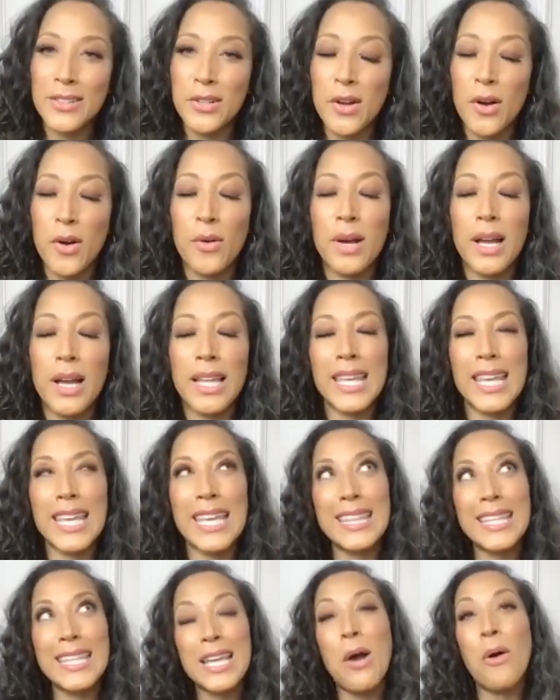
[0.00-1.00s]
you know, in
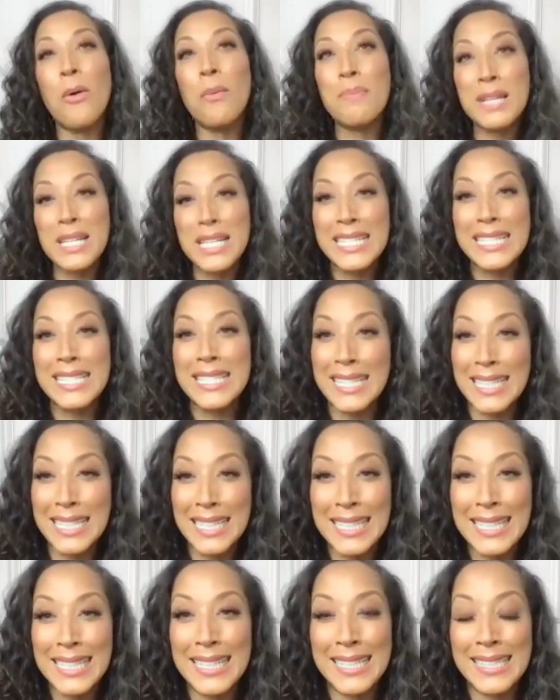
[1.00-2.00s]
the opening
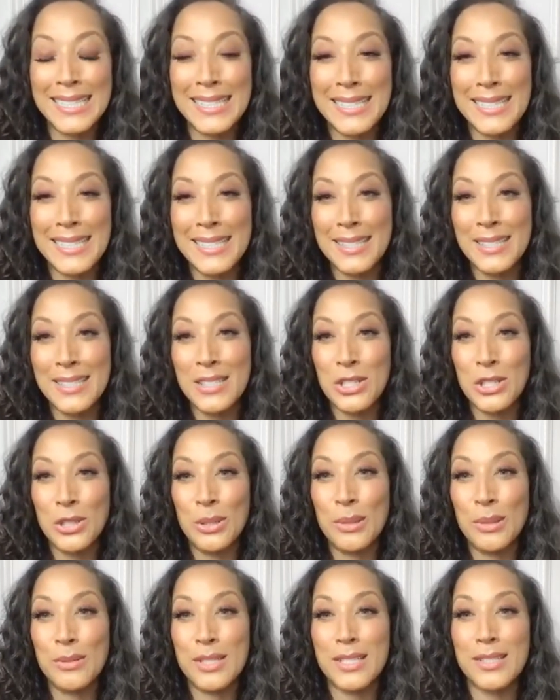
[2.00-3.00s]
scene in season
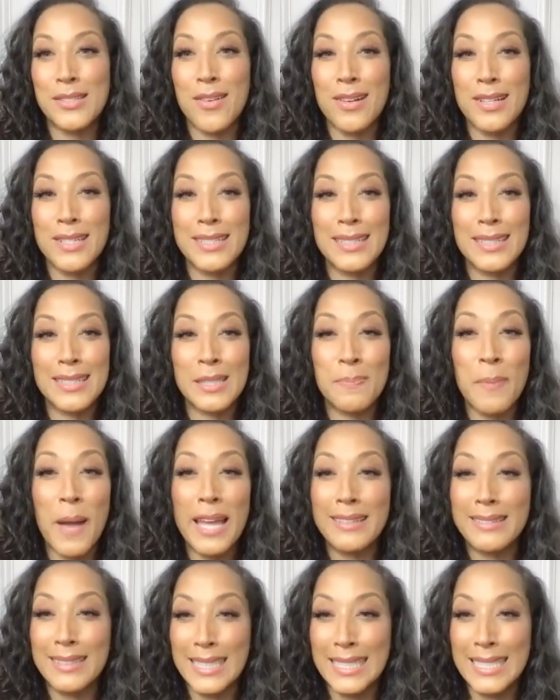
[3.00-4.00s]
two, she's on a
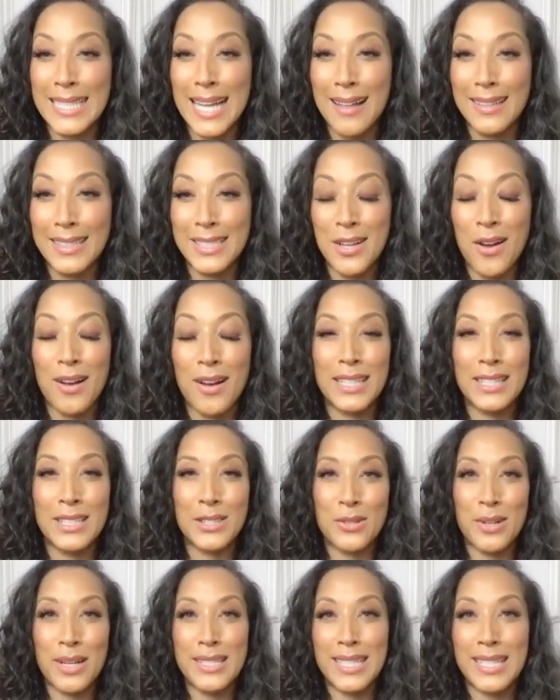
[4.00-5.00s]
Spike Lee dolly talking
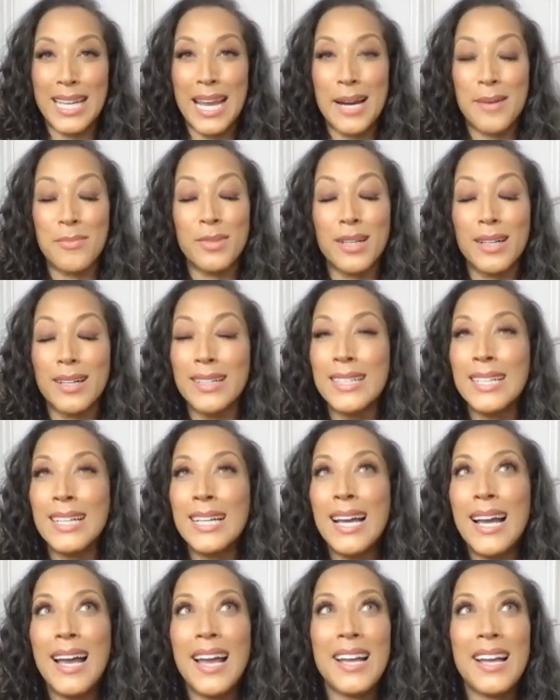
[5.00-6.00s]
straight to camera.
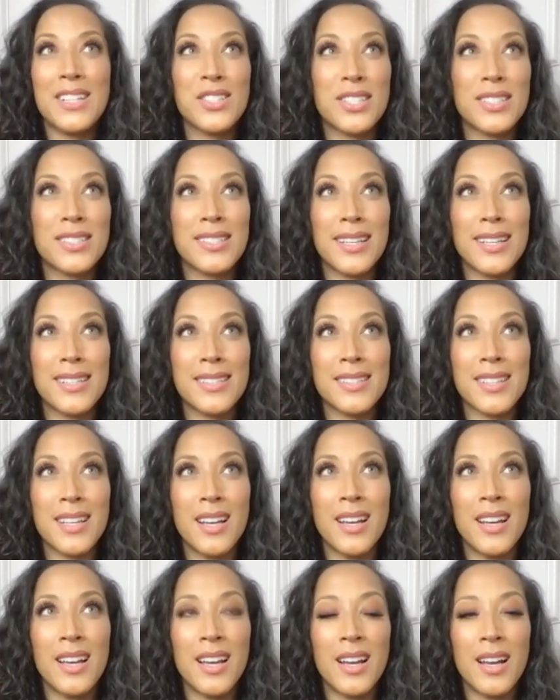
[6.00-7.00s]
And she says,
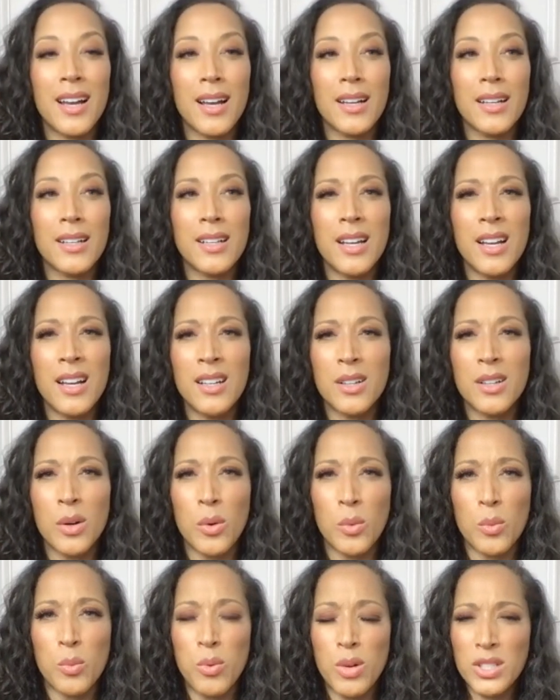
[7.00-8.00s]
uh,
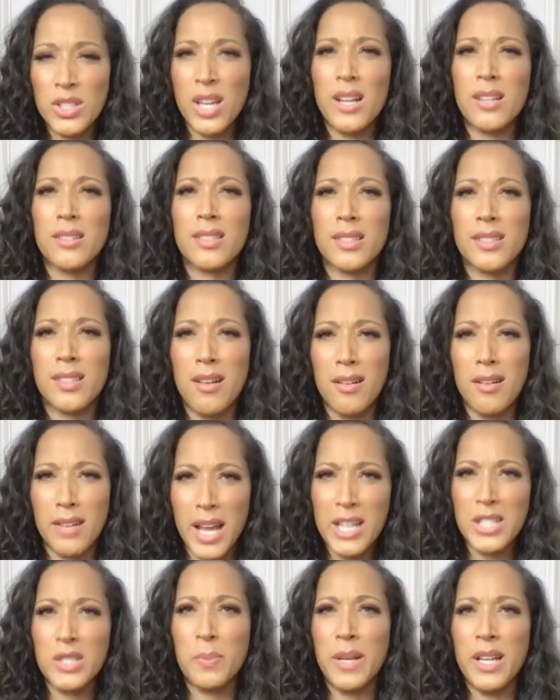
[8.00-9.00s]
what channel's this on?
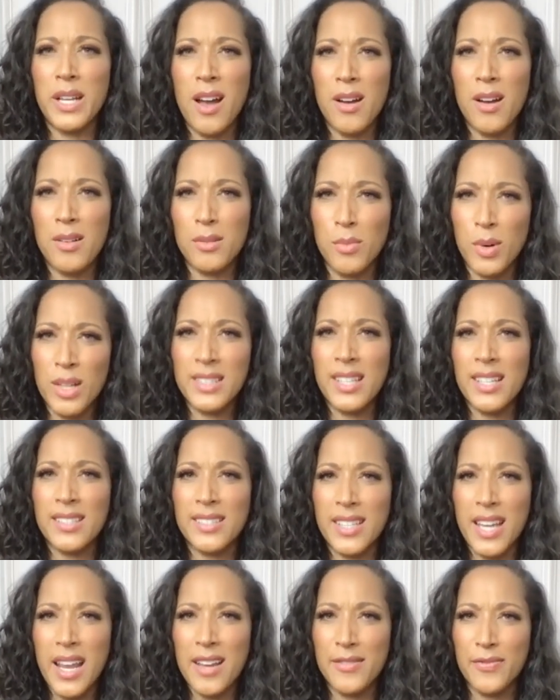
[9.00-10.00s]
HBO? What's that
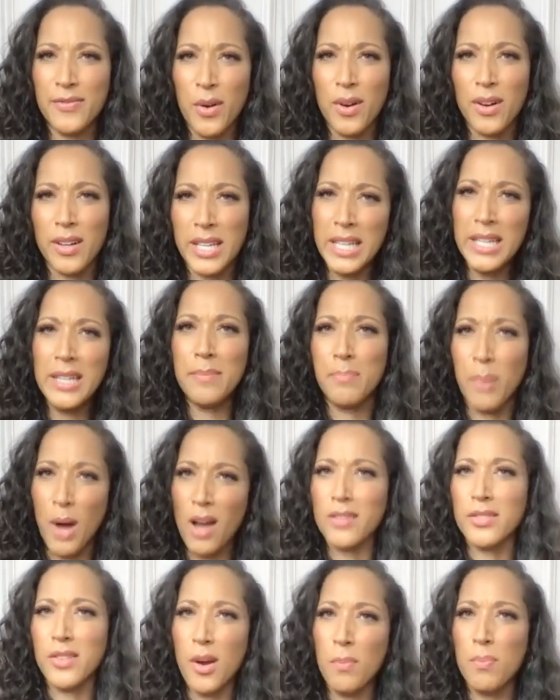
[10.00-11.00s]
stand for? He
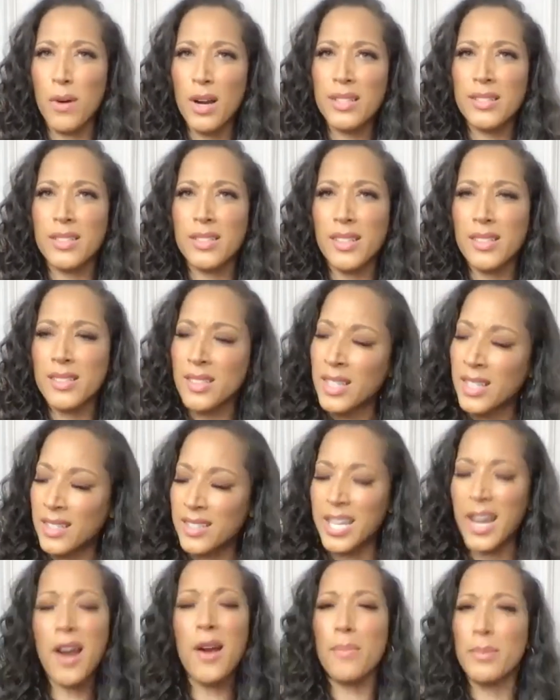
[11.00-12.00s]
bought, no pressed us
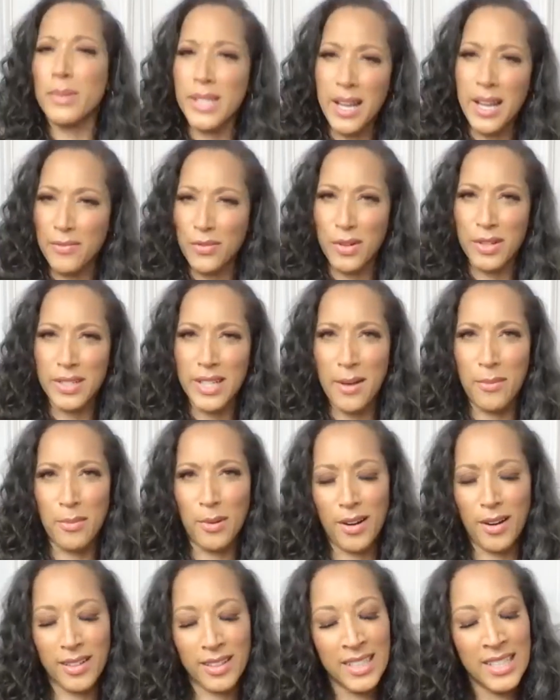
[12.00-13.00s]
terrible name for a
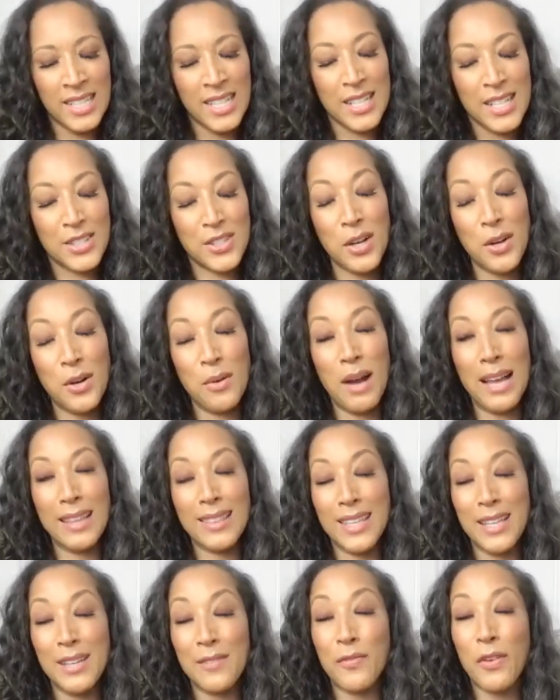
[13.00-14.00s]
network. So I
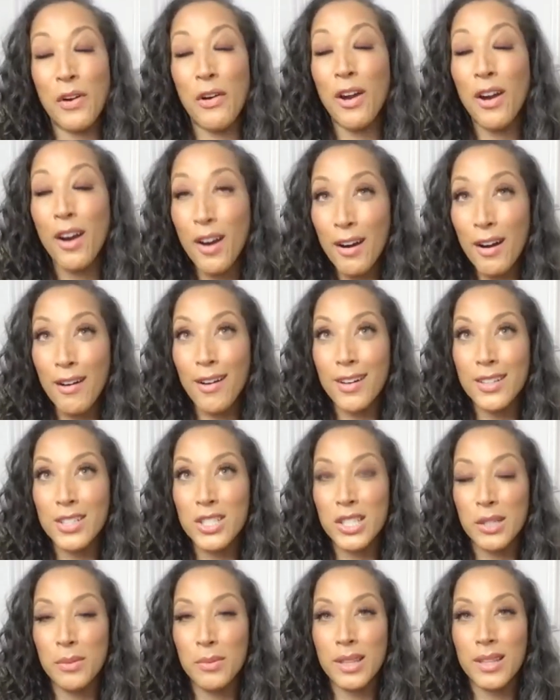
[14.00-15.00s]
think for her,
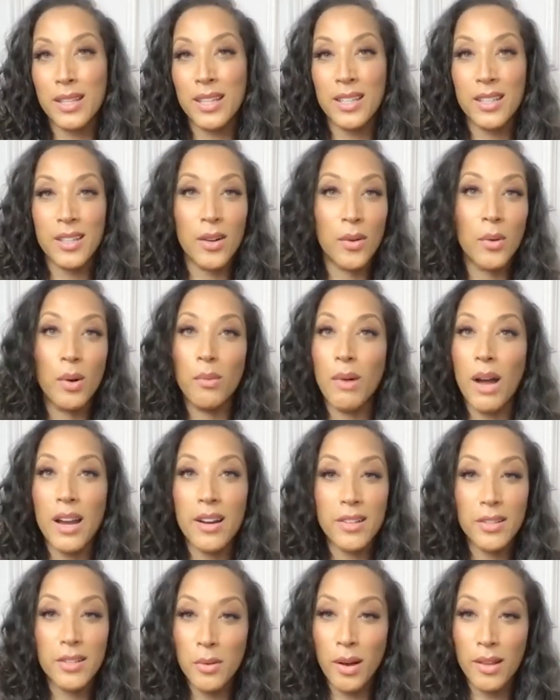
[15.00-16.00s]
she would think, you know, well, why are
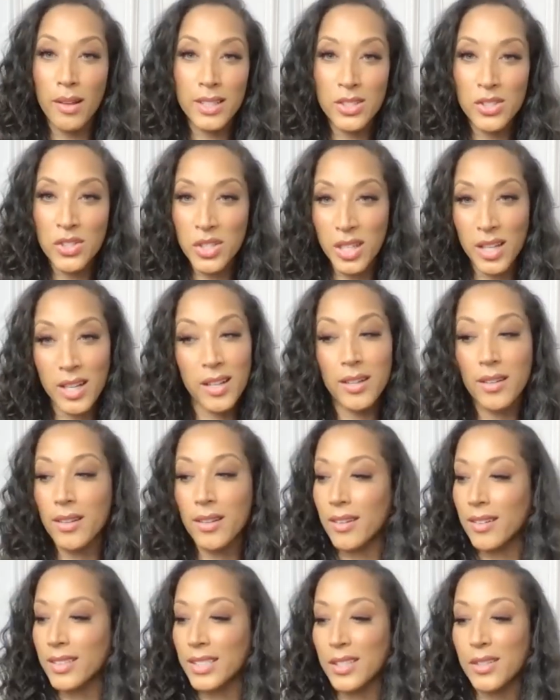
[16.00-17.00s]
you on this
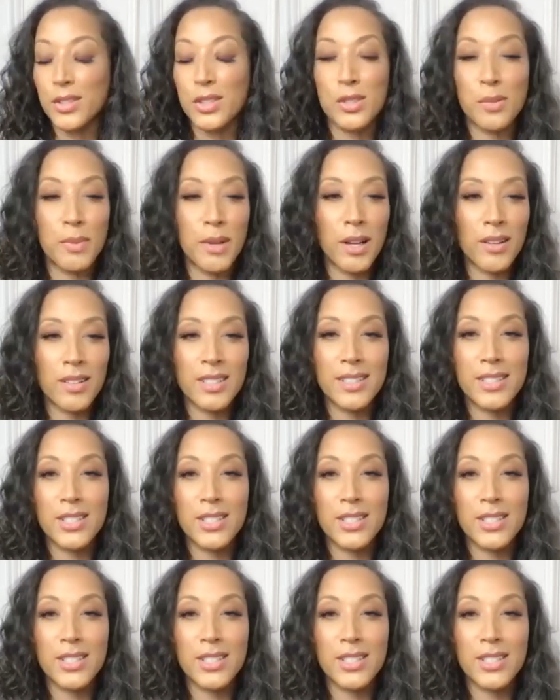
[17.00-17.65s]
channel? You know, you should be on a